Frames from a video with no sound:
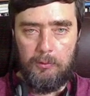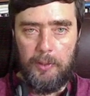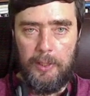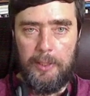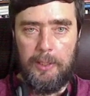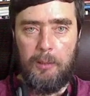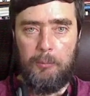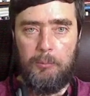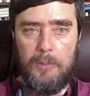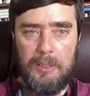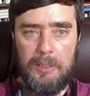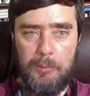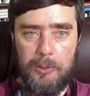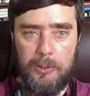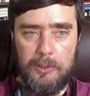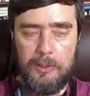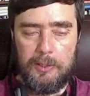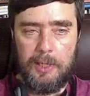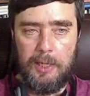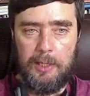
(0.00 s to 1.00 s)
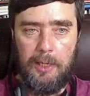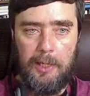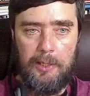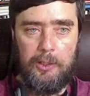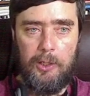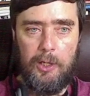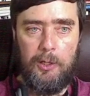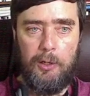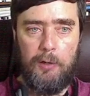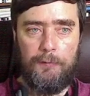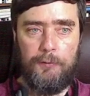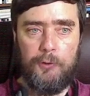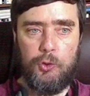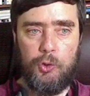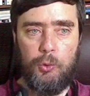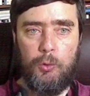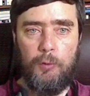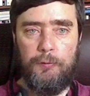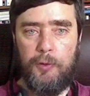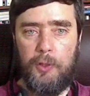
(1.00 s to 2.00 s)
right, amoebas, I, I often
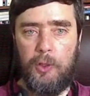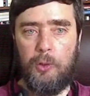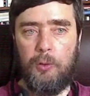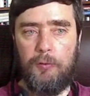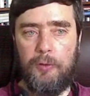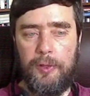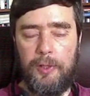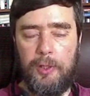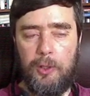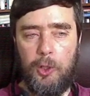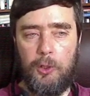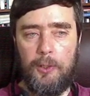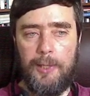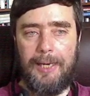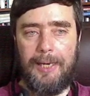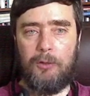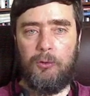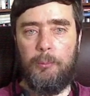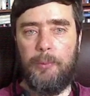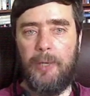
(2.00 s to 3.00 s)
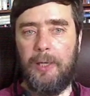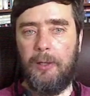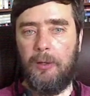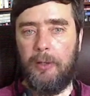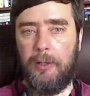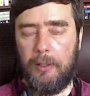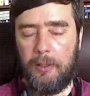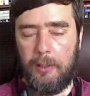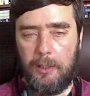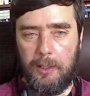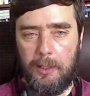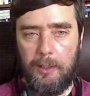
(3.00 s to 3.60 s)
show a video of a thing called lacrimaria.